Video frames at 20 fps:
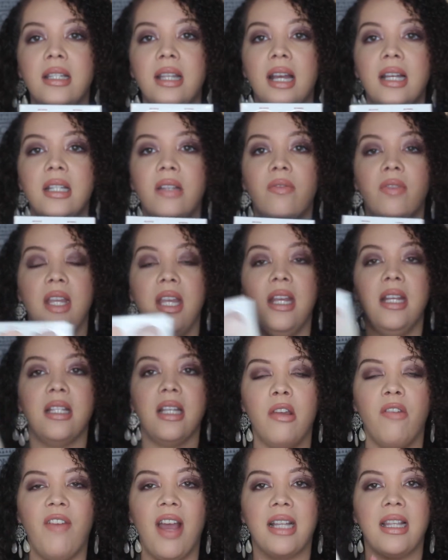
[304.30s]
size of these,
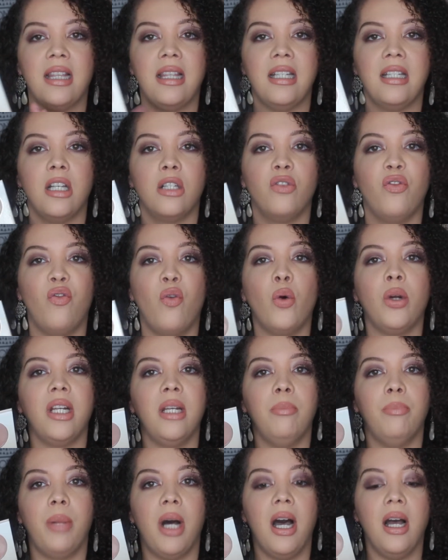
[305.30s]
the fact that this is
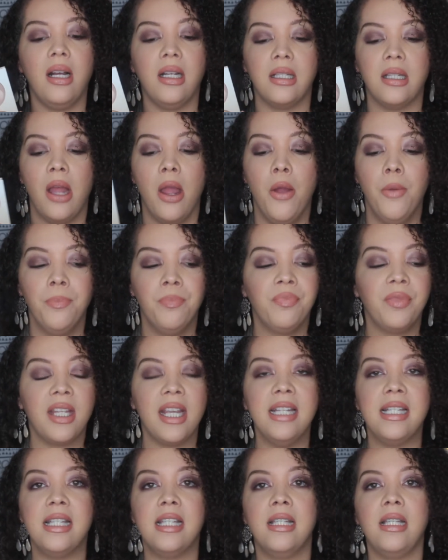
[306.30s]
40 bucks
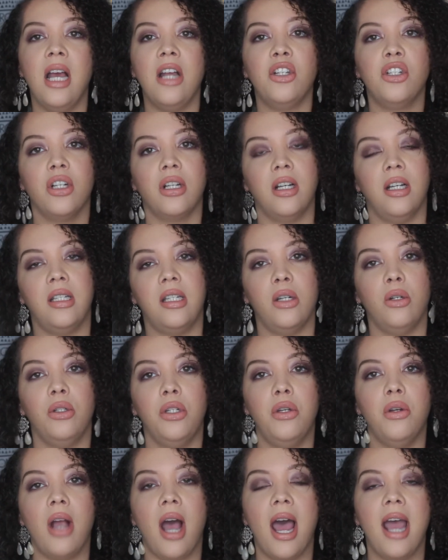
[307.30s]
is such a good deal,
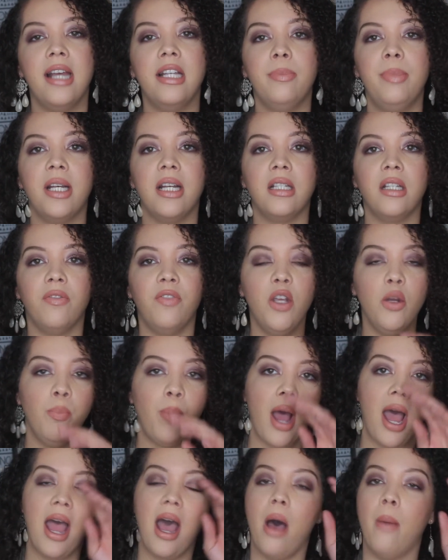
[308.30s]
you guys, because if you
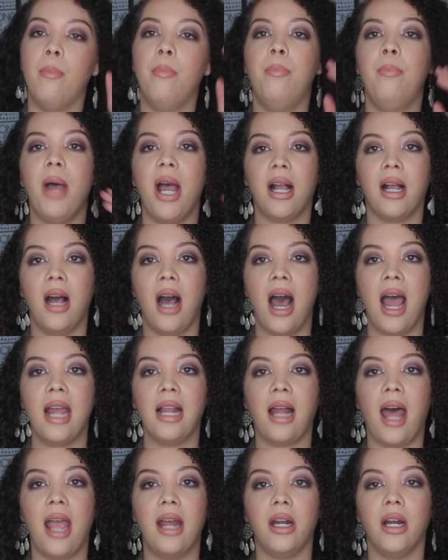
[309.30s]
buy a Becca
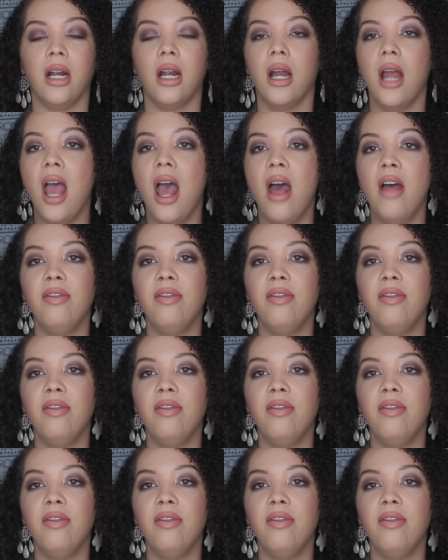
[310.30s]
highlighter,